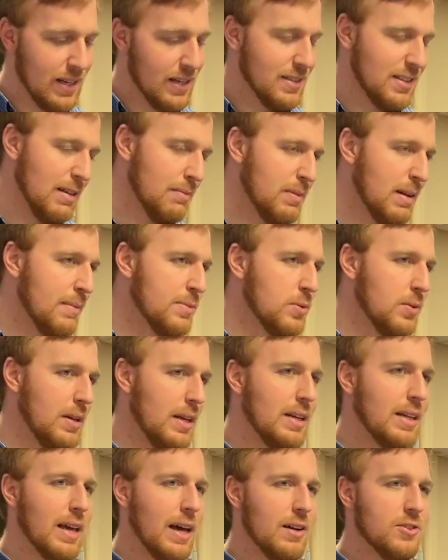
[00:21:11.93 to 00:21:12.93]
Sometimes we
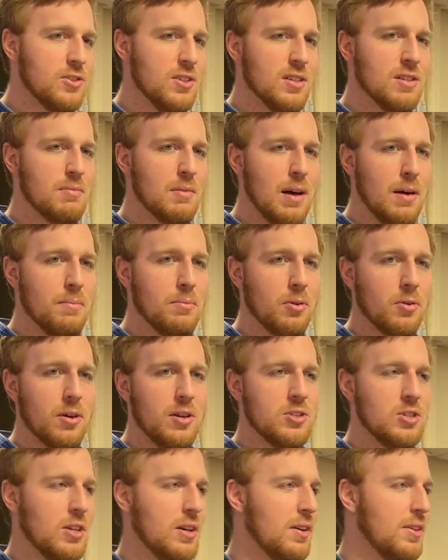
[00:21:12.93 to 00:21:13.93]
need couches. I'm not
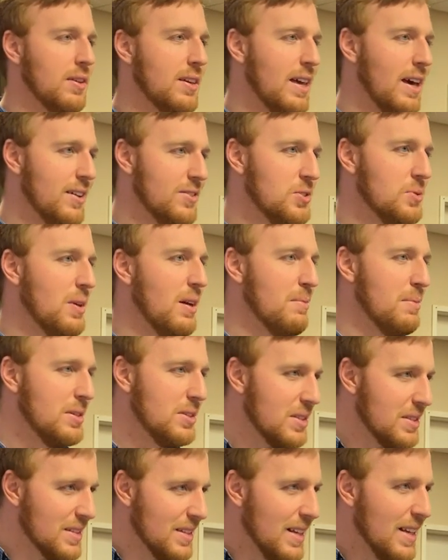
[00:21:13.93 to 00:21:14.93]
begrudging all the couches we have, but
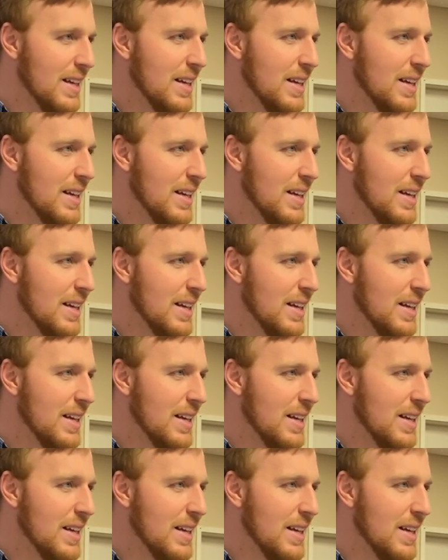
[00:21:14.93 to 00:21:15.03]
just...